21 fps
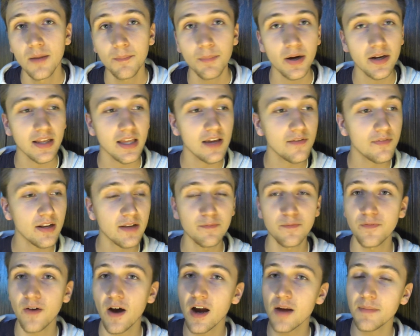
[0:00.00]
but even
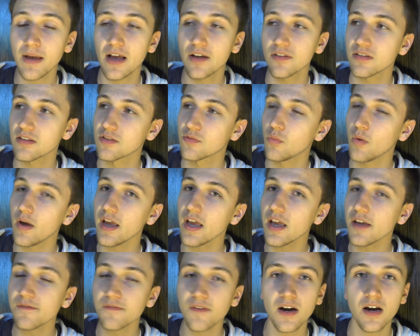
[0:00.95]
in farmhouses
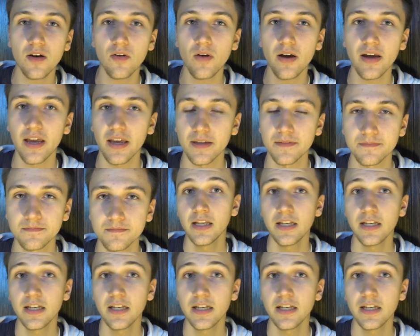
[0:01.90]
way far away.